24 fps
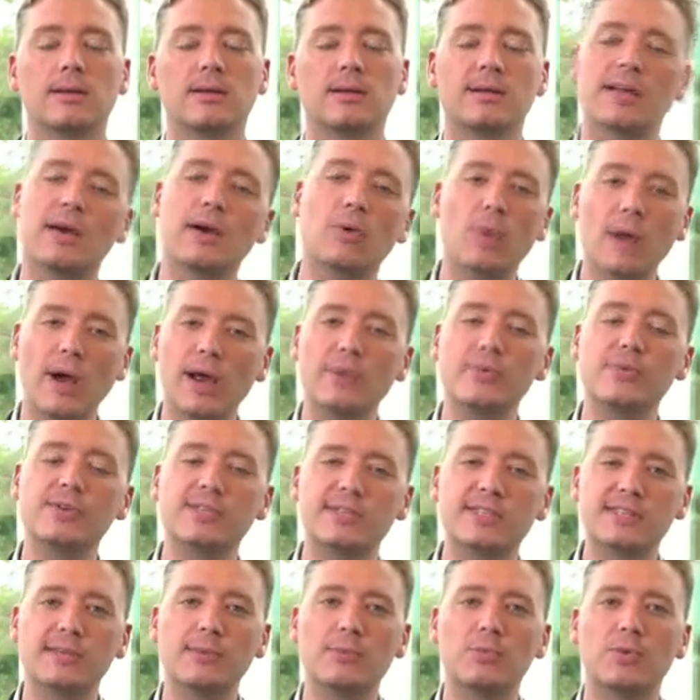Now, why
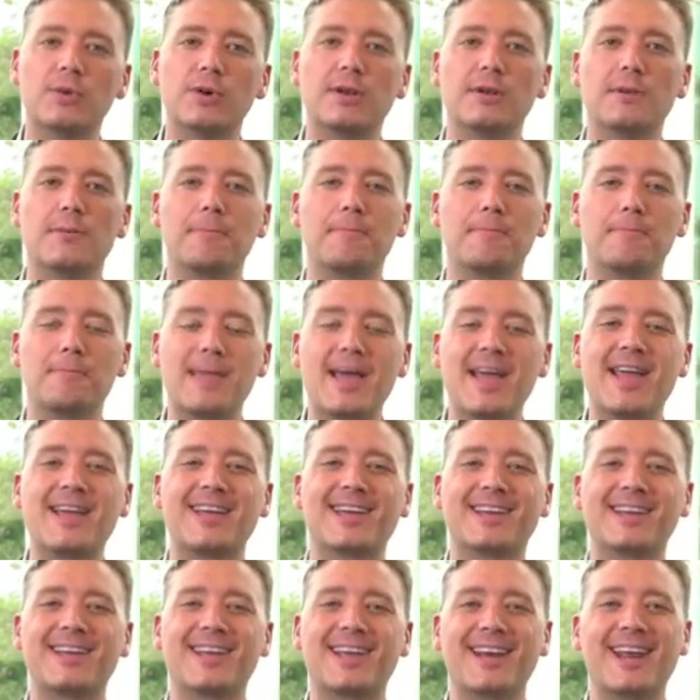would someone
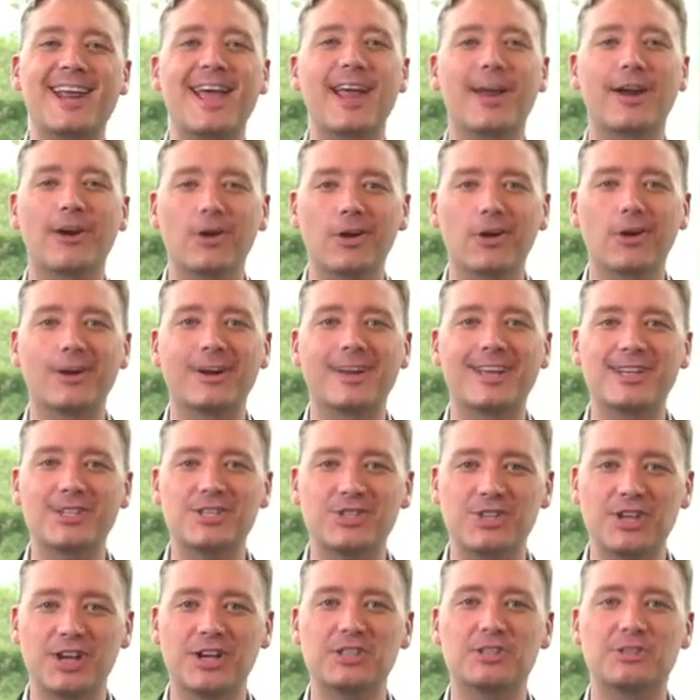make an error
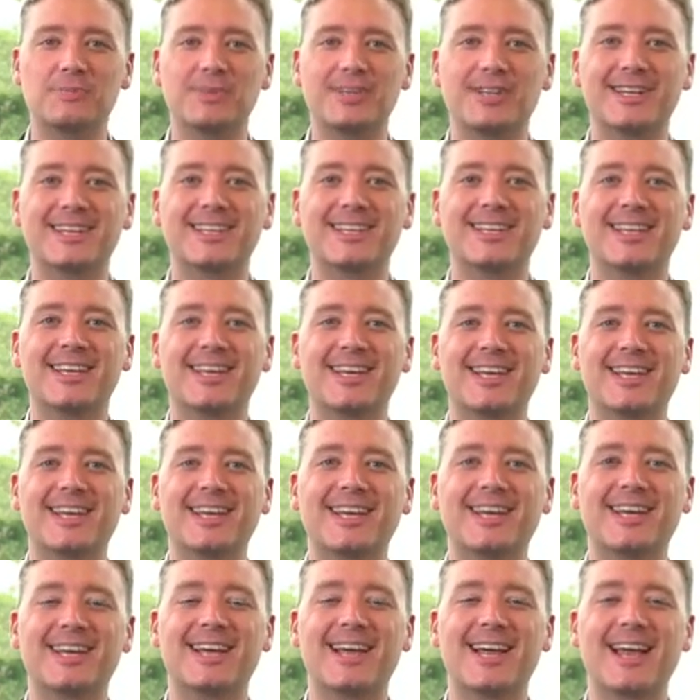in judgment
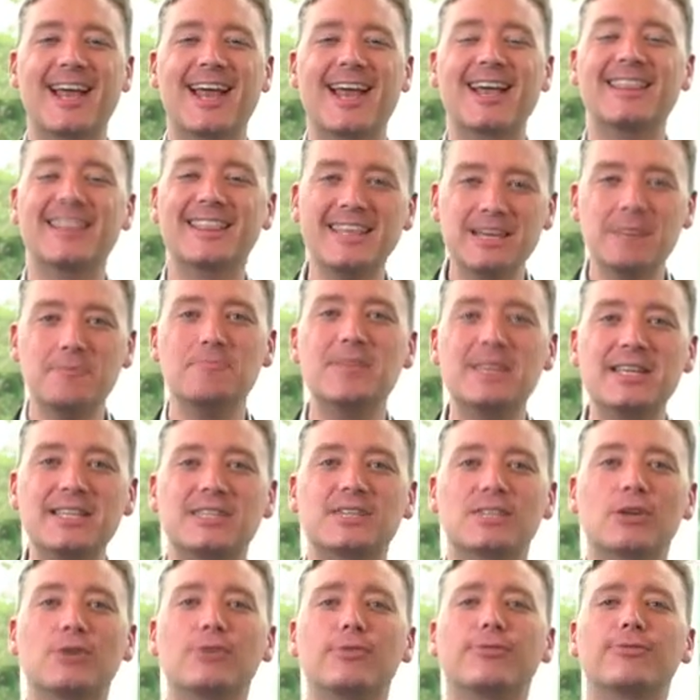and then be
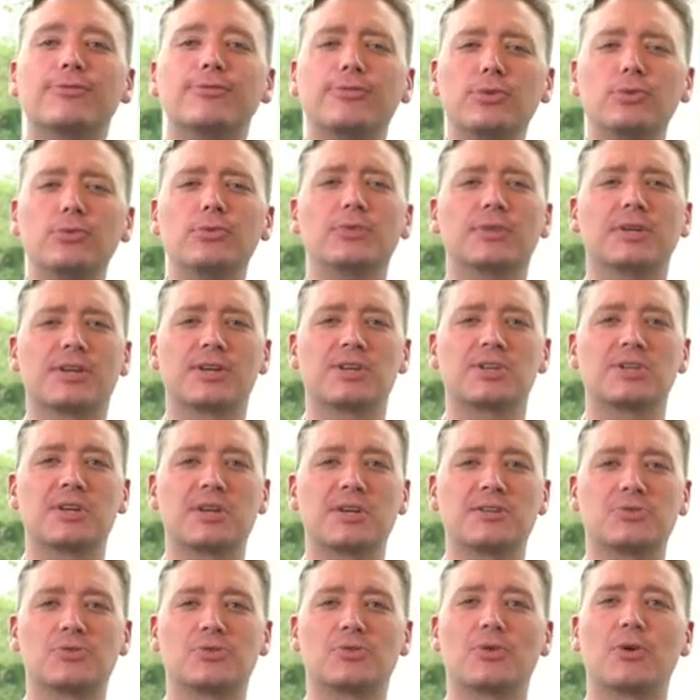so foolish
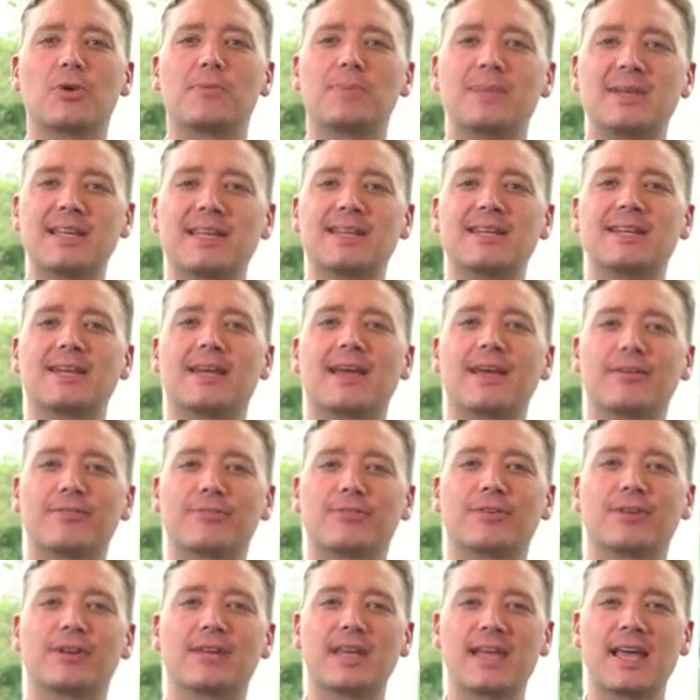as to repeat it
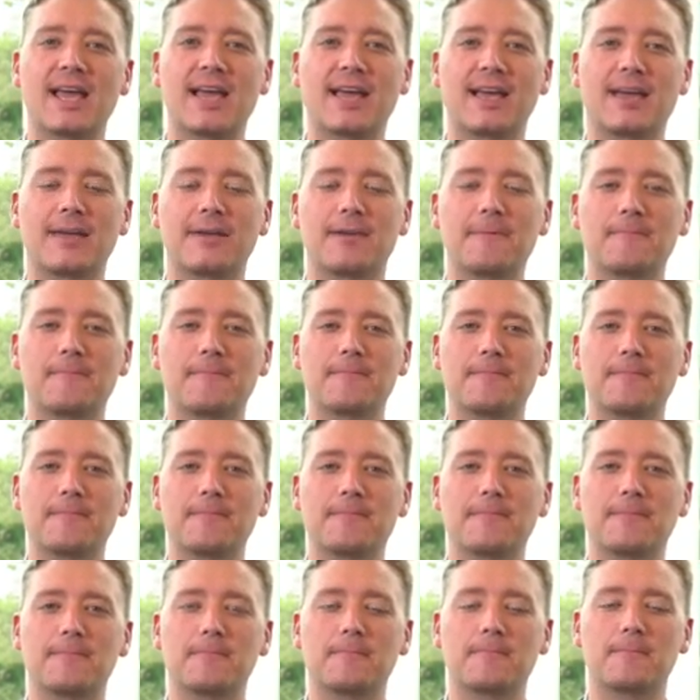every day?
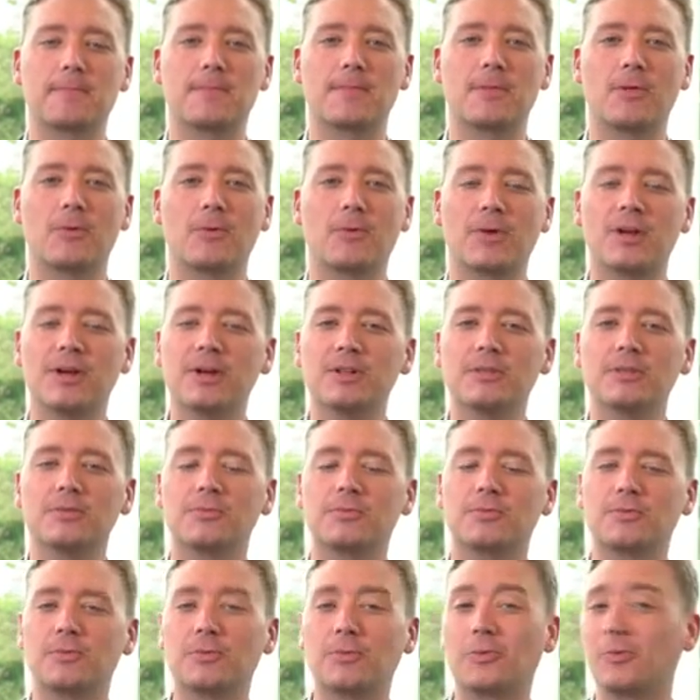Well,
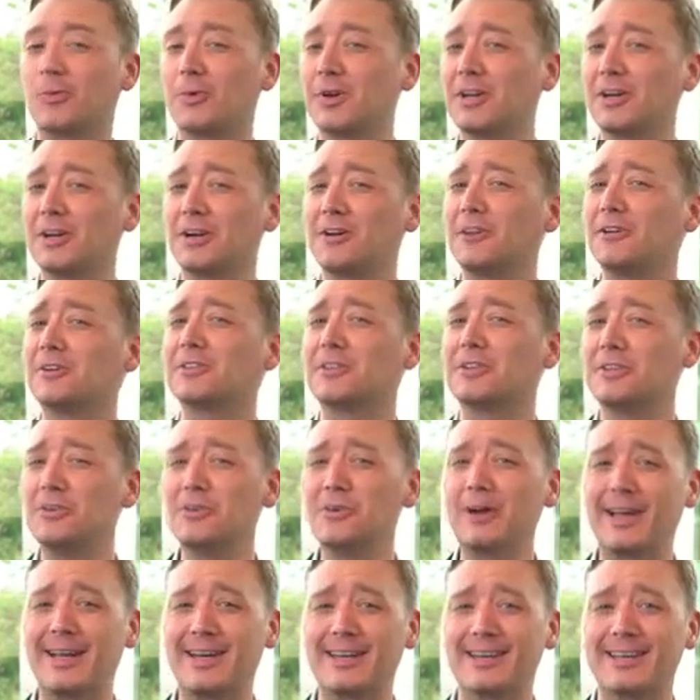we all
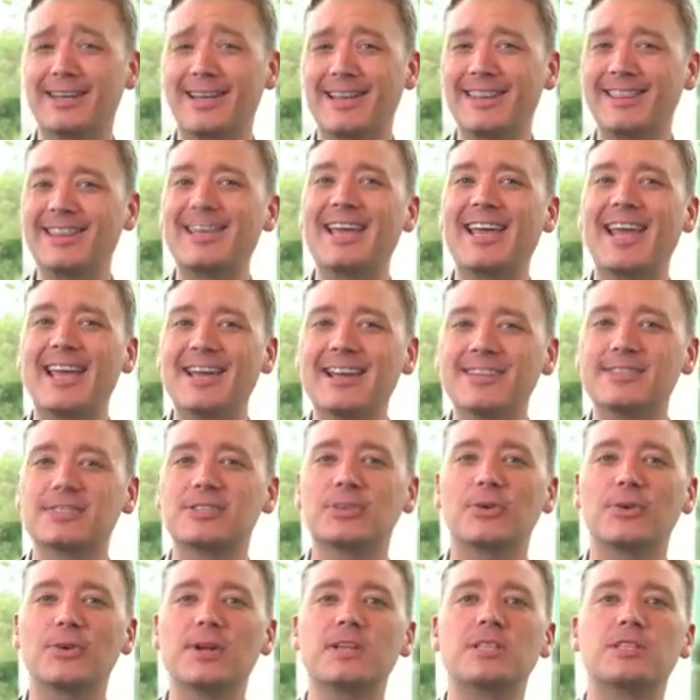do it. And the
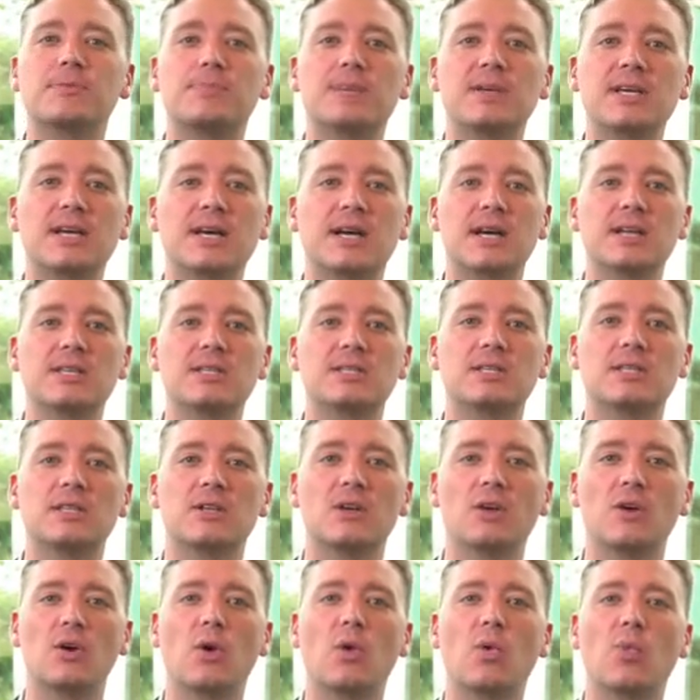answer is
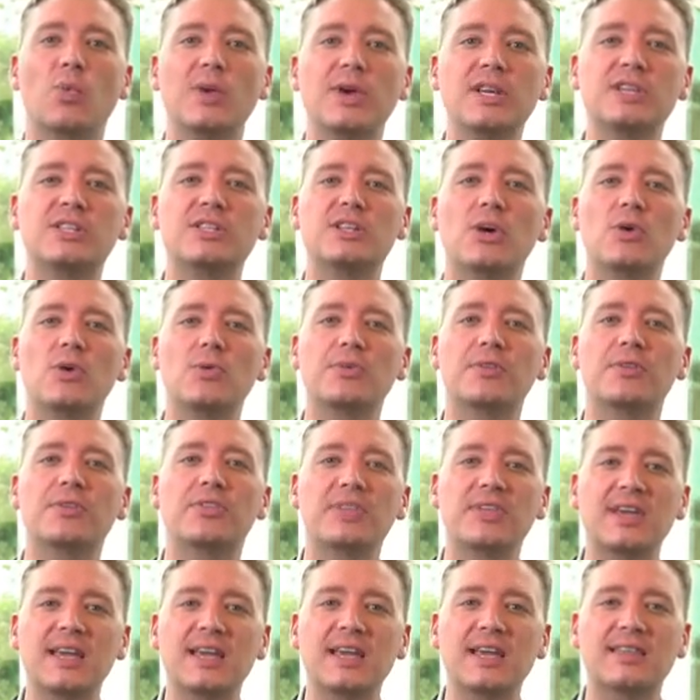because we don't
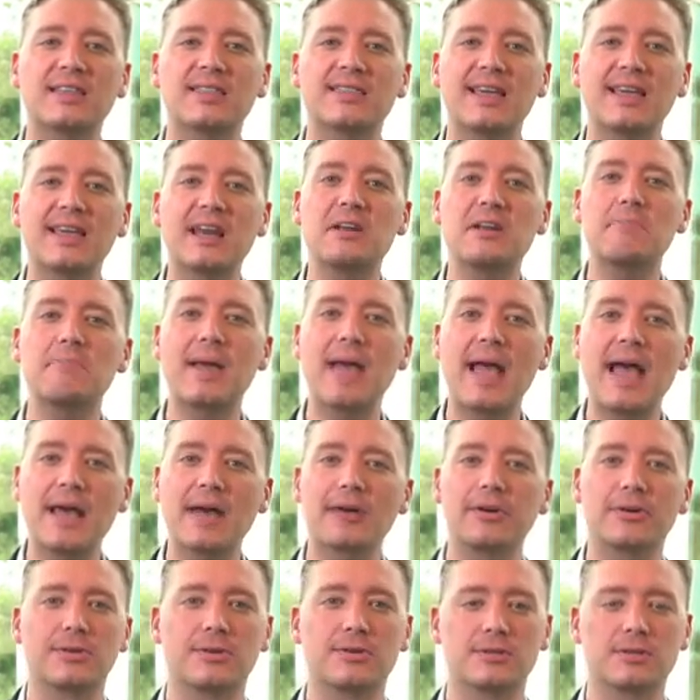think that it
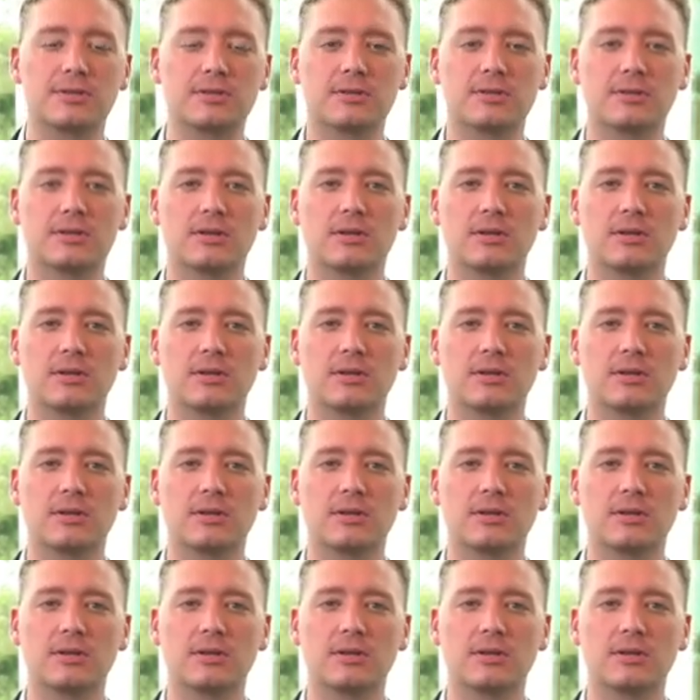matters.